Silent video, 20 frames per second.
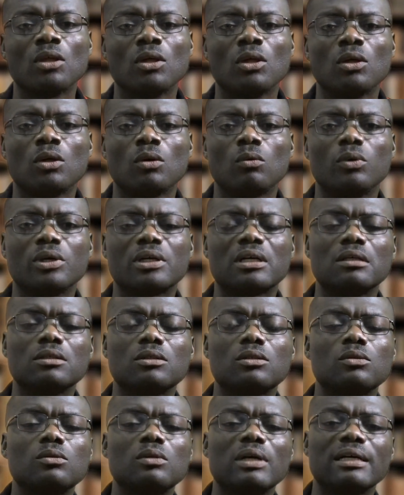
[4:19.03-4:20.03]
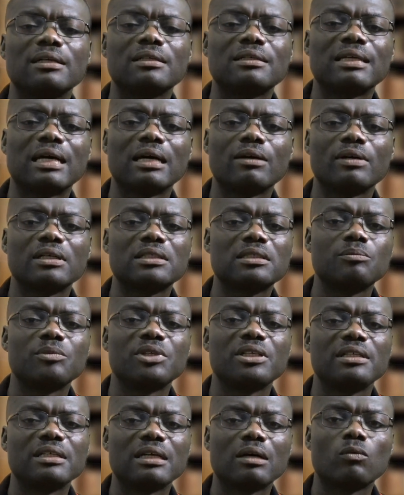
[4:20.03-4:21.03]
we can do a direct
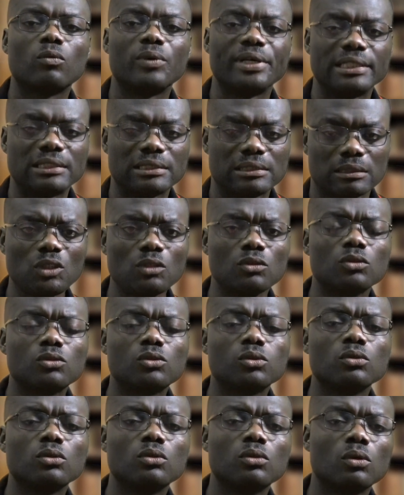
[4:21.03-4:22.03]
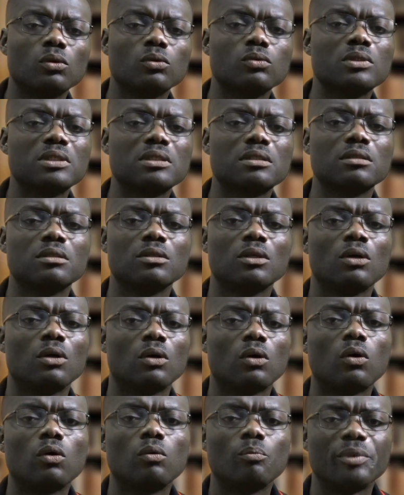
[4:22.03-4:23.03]
media weight to those
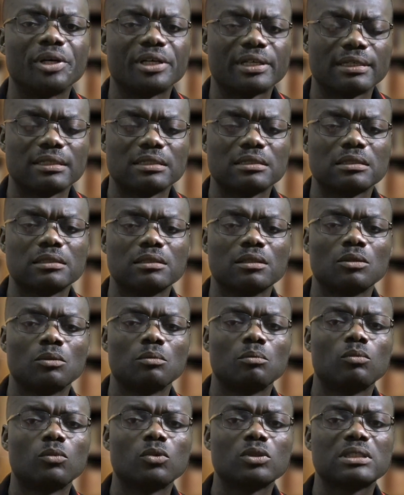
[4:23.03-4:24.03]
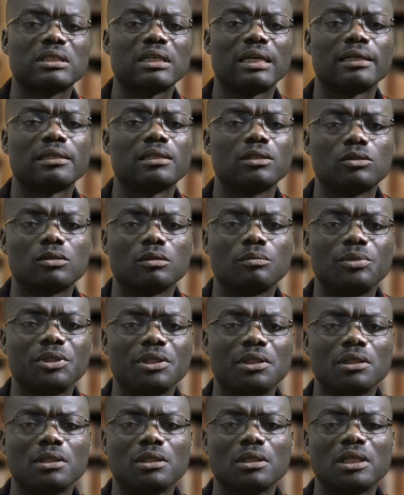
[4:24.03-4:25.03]
homemakers most likely to
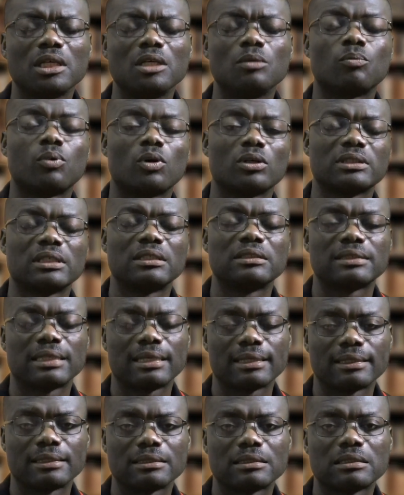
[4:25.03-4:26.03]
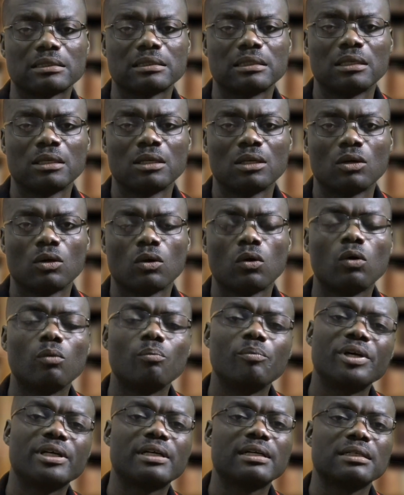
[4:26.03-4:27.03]
be important targets.
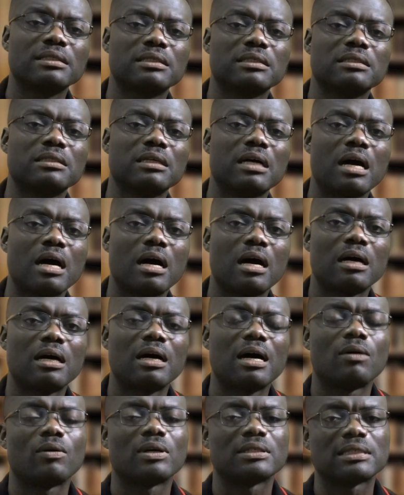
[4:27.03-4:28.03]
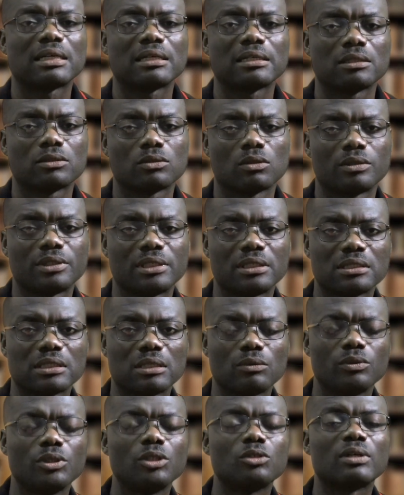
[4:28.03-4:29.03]
Homemakers are our target audience, and
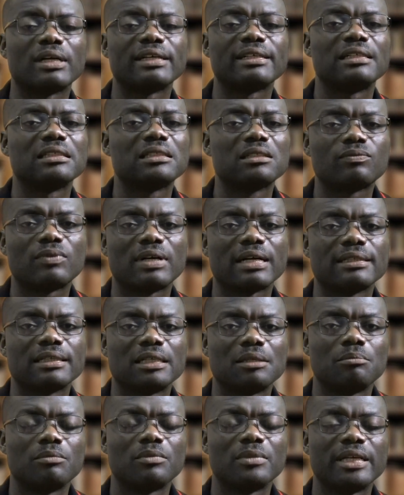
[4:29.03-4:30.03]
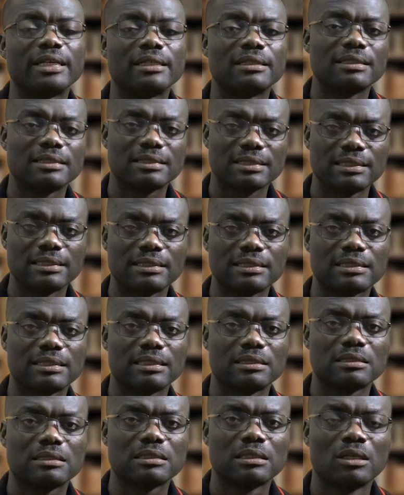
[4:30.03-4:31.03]
we need to identify them in this
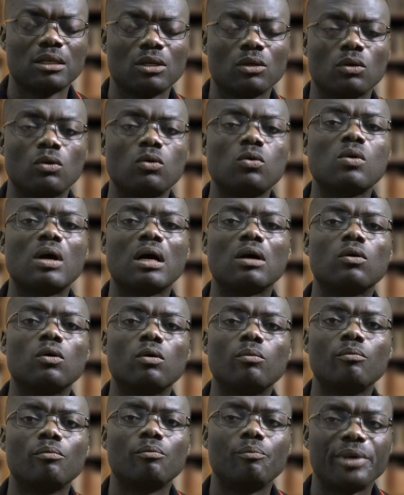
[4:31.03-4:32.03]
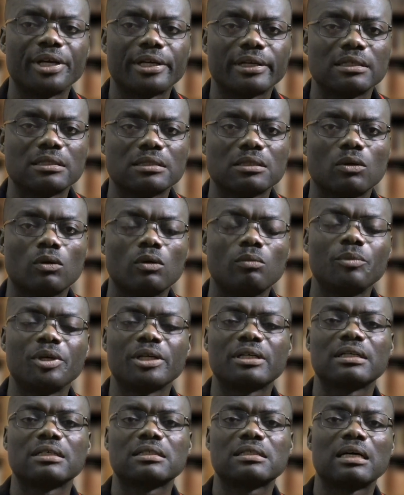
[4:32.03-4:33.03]
instance. Who are homemakers?
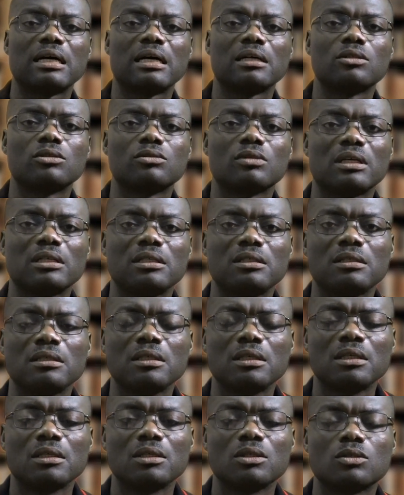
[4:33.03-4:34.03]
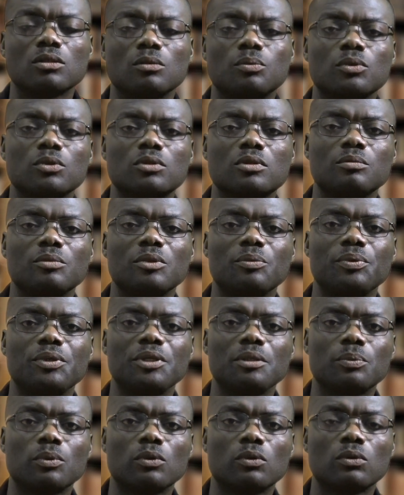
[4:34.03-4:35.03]
Homemakers are usually supposed to be
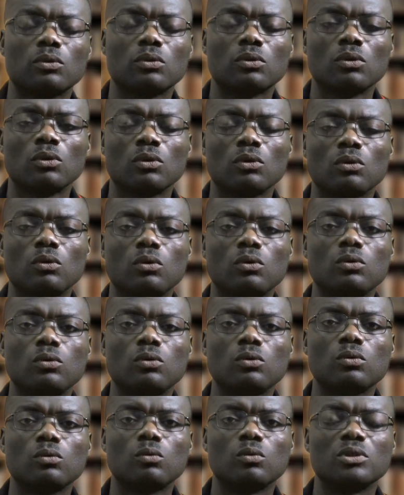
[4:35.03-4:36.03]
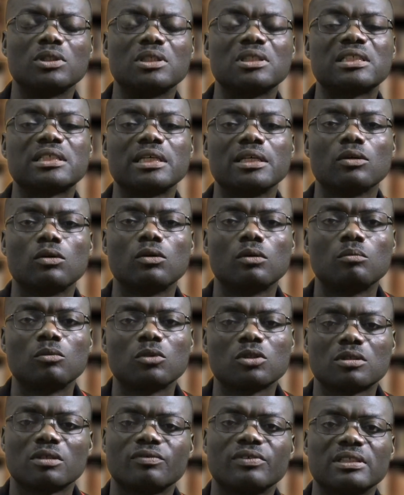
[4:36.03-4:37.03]
people who would stay home
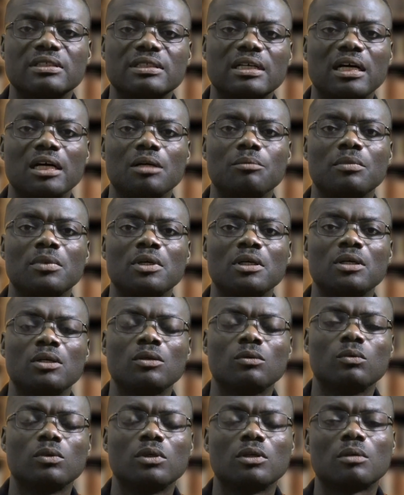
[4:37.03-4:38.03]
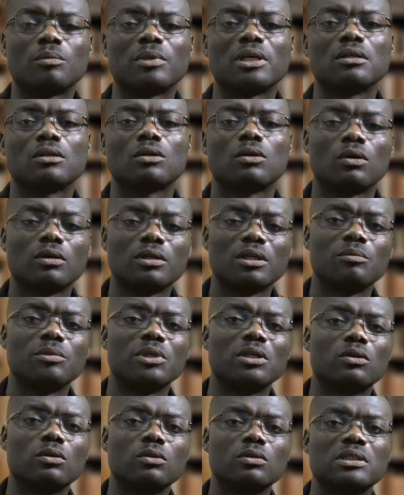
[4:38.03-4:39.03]
most of the time. We normally call them, in
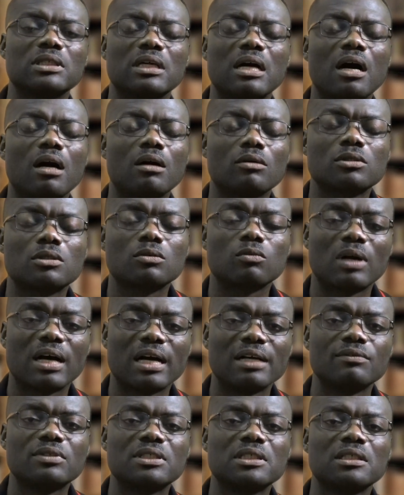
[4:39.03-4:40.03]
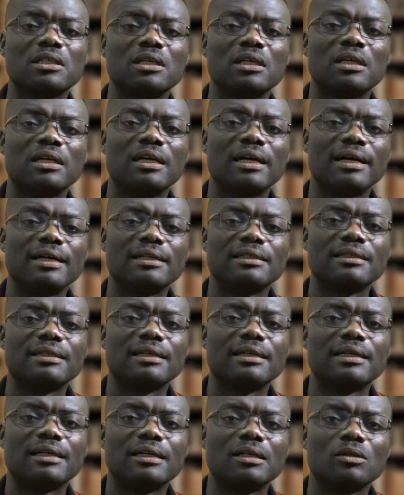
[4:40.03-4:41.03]
quotes, housewives, and
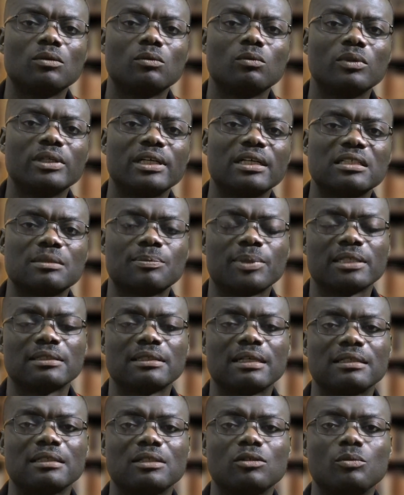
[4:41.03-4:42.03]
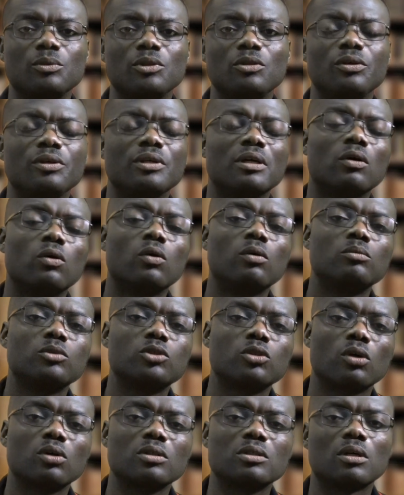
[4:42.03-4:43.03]
we expect that they will be doing the home
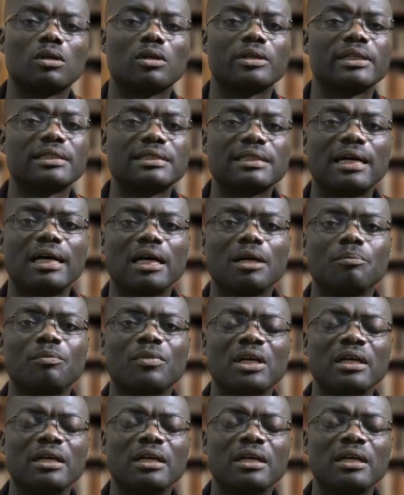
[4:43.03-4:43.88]
chores all the time.